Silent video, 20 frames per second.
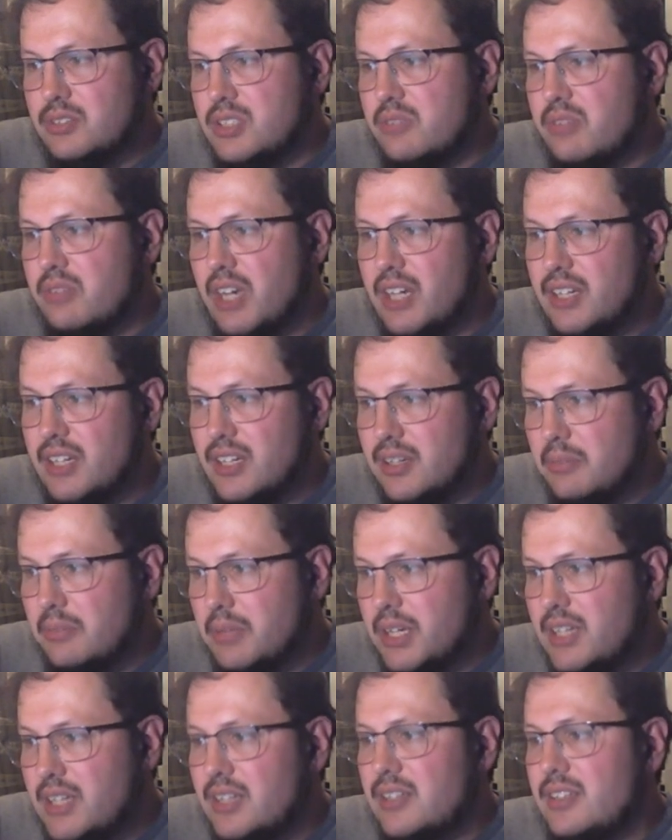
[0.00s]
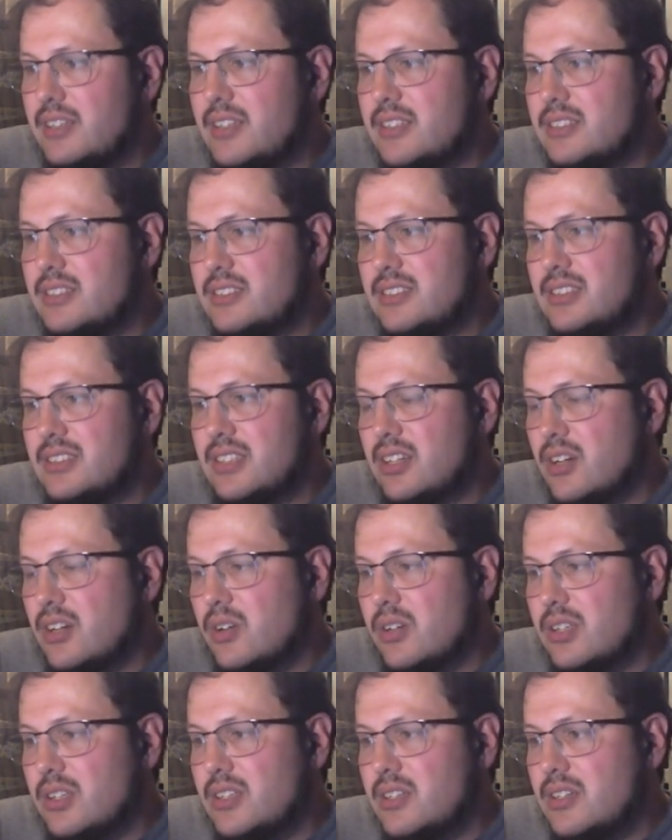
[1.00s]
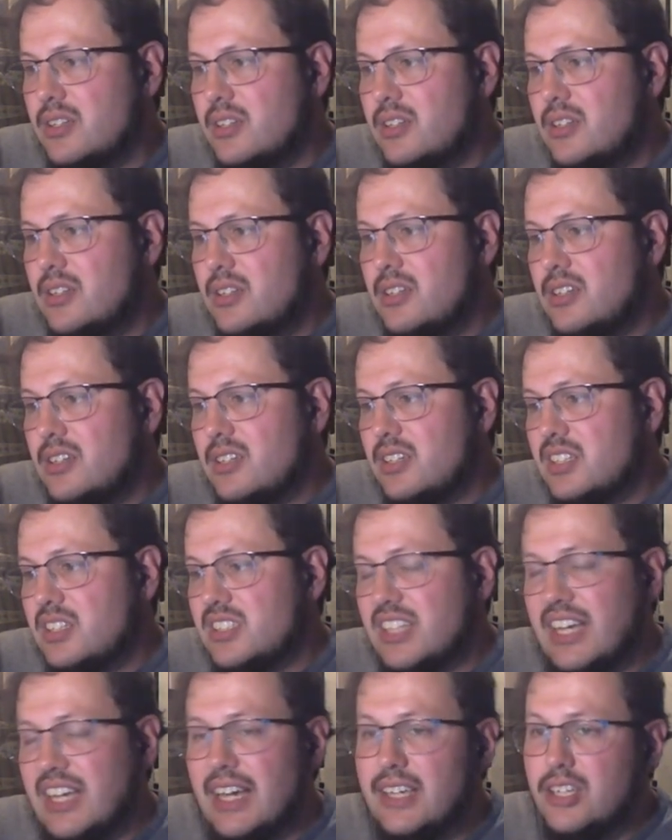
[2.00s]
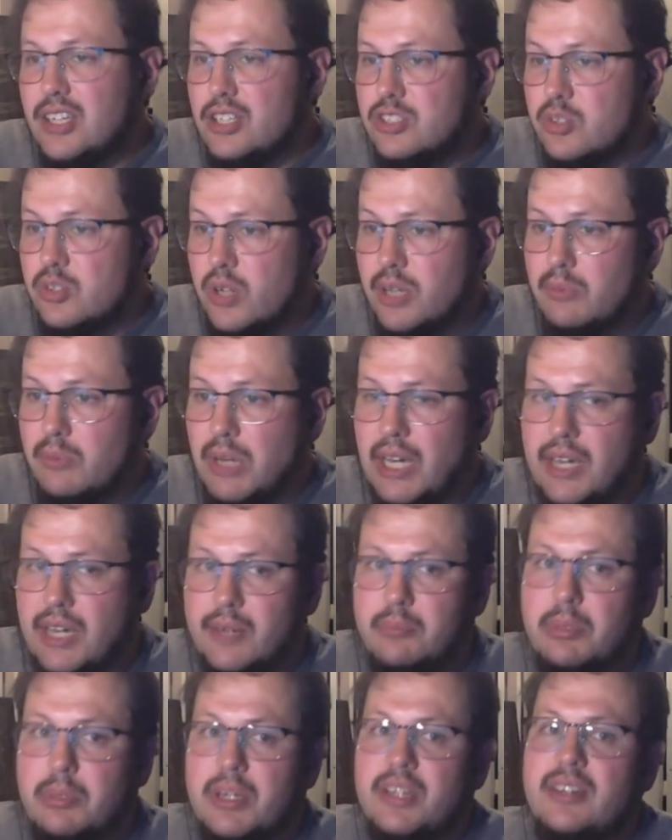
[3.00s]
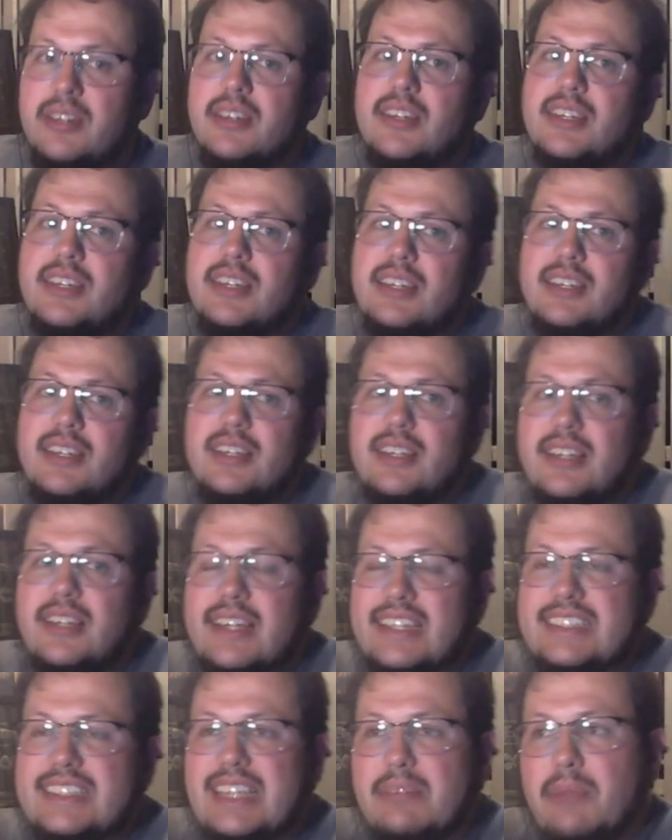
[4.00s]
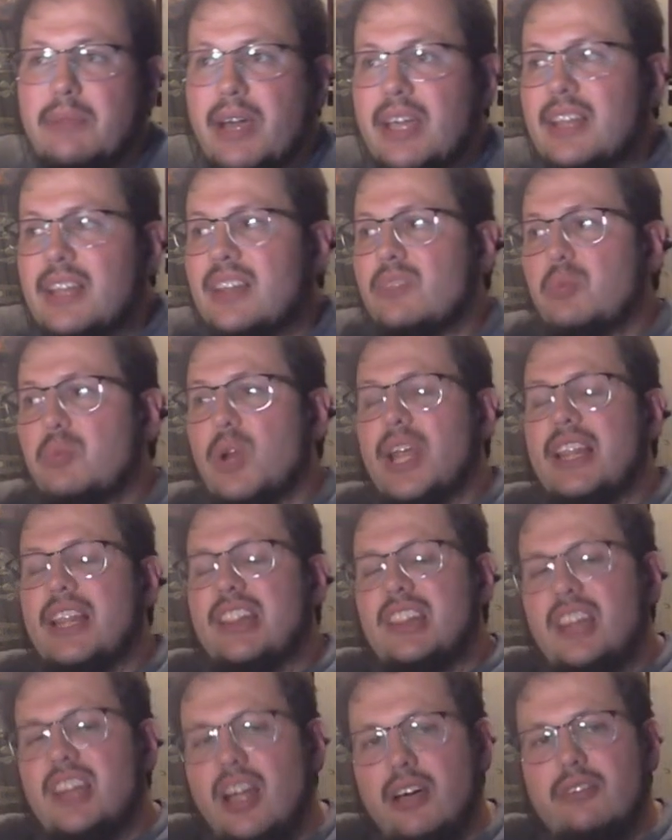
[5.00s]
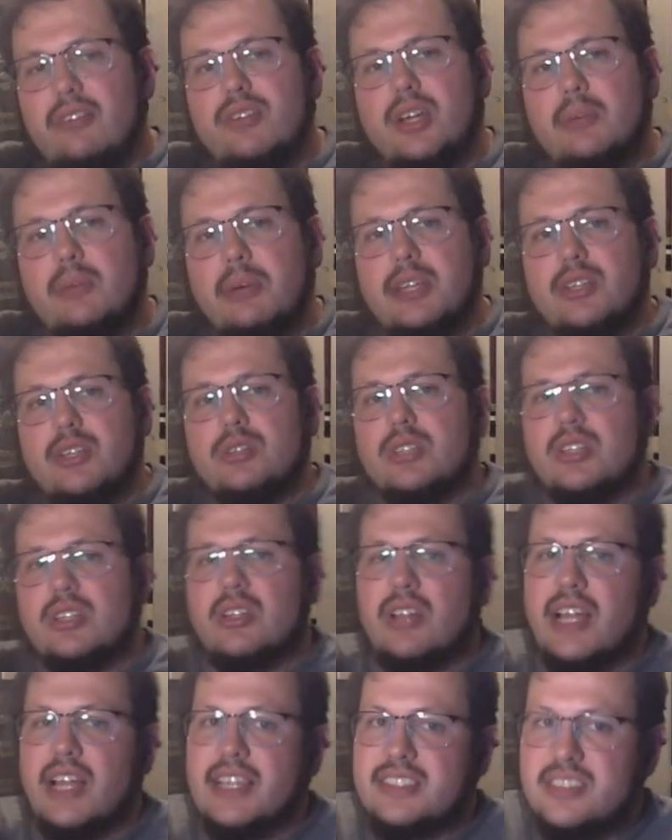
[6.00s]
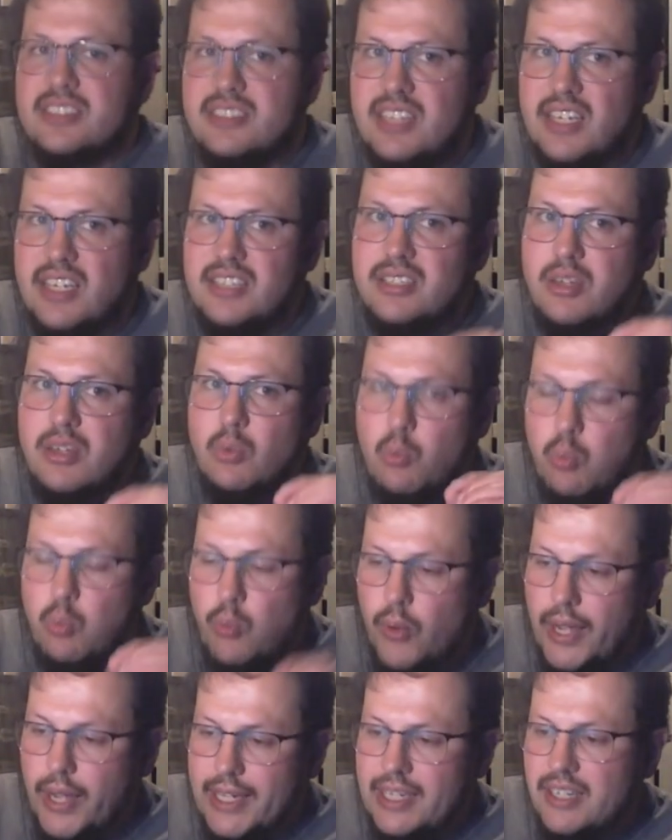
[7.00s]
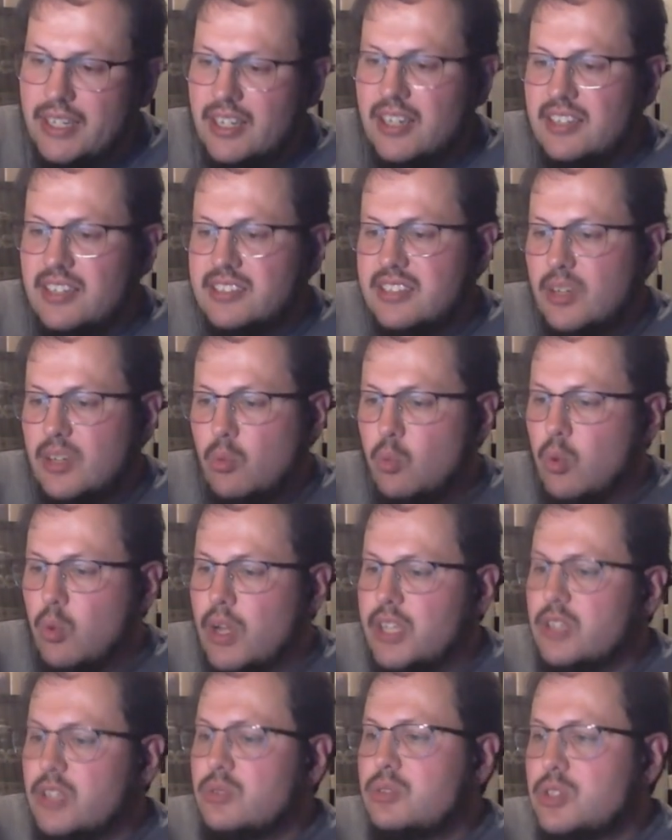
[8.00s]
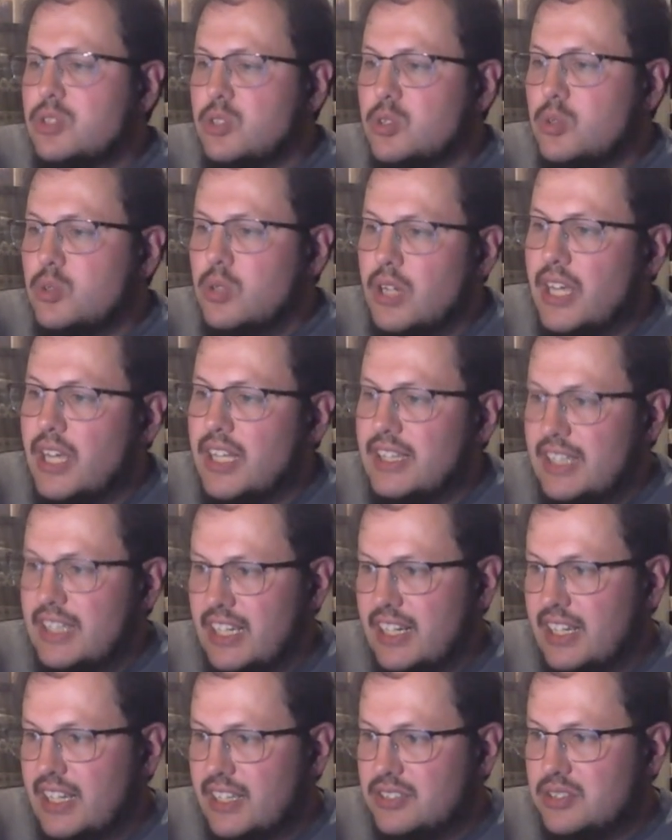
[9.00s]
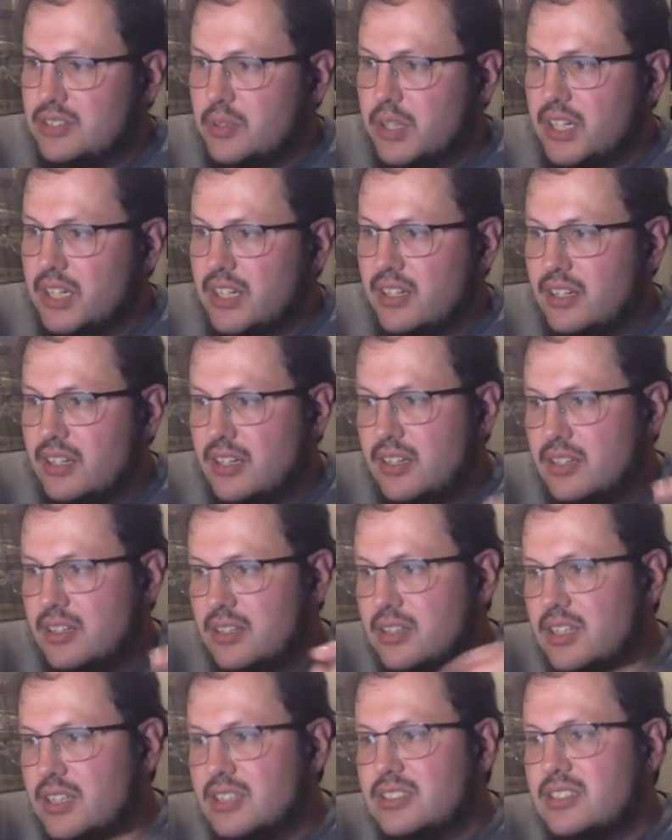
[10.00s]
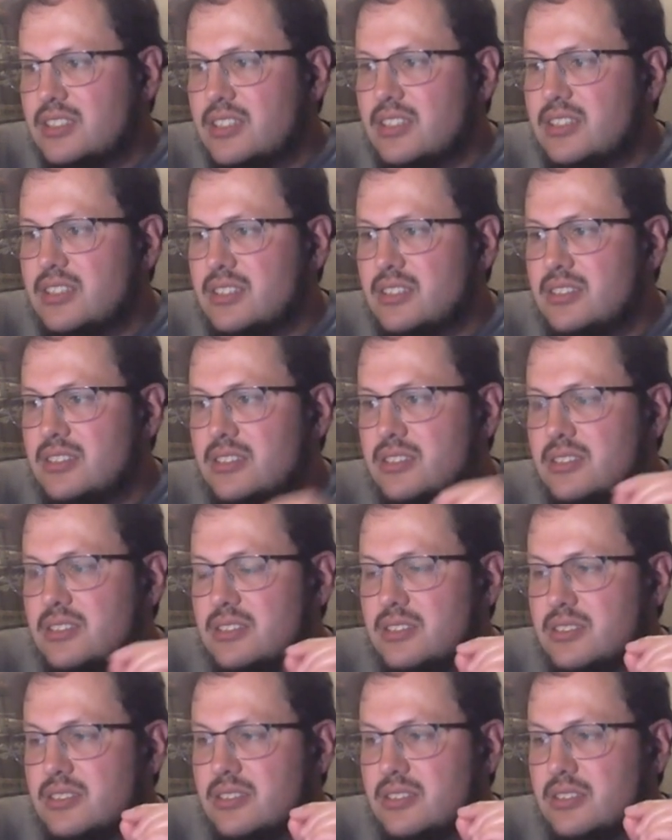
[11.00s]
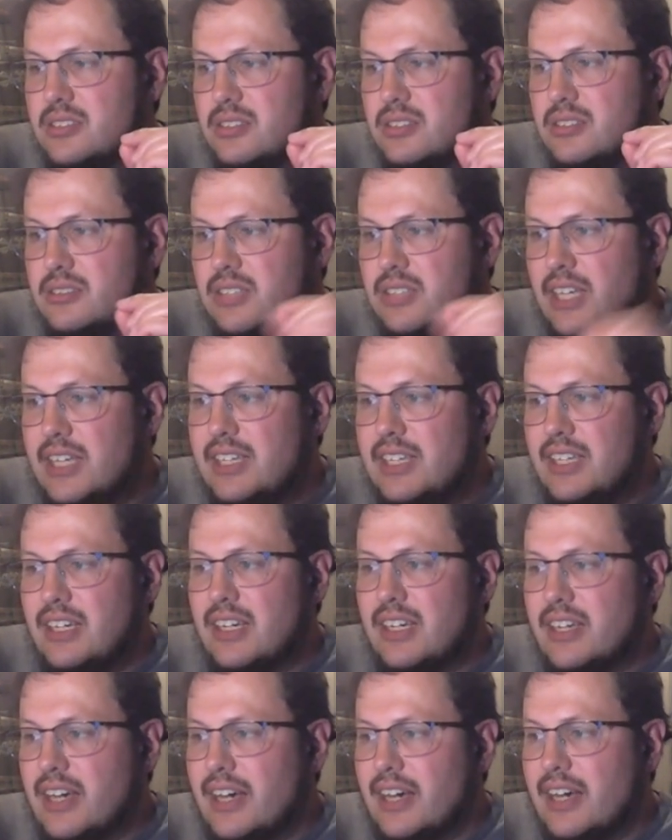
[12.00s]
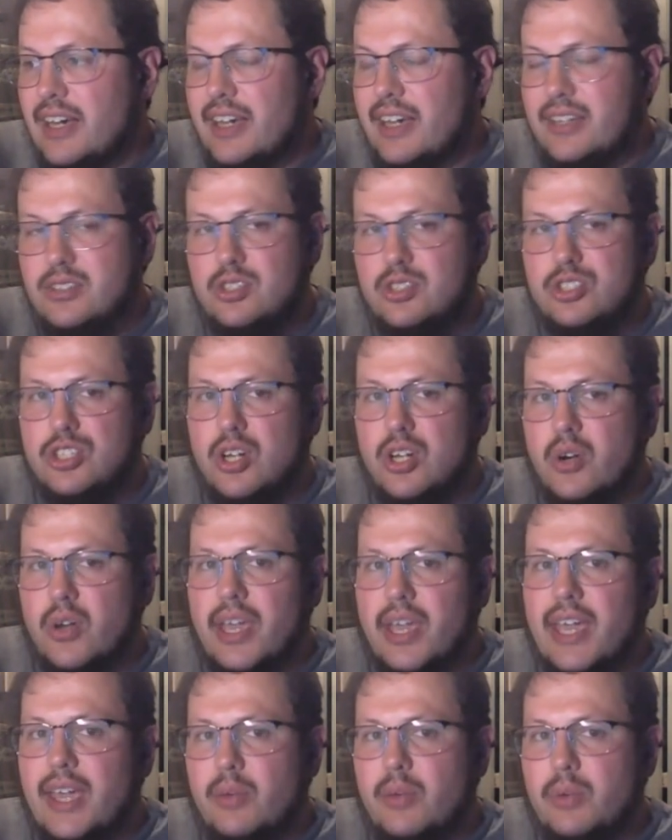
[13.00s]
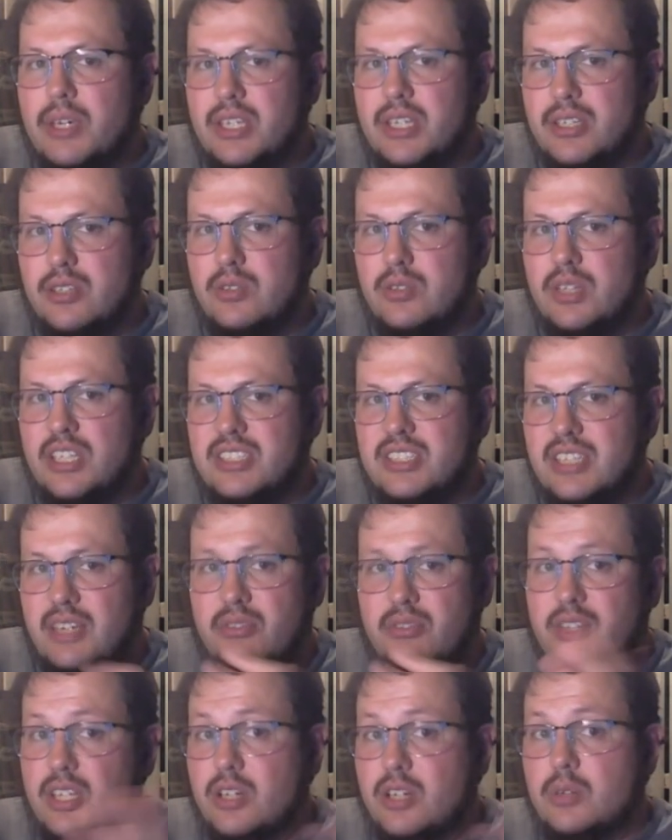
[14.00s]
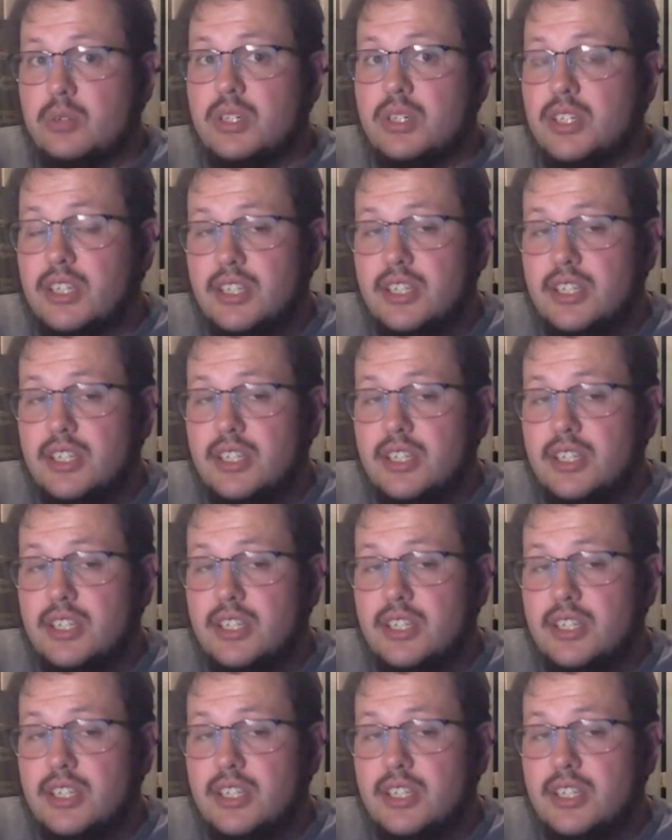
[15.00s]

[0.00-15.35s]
was a Vandy commit. He's a guy you dream on, but I said what I loved about those other classes is recognizing what you do and leaning into it. This is taking a guy to show, hey, we can do this, even though,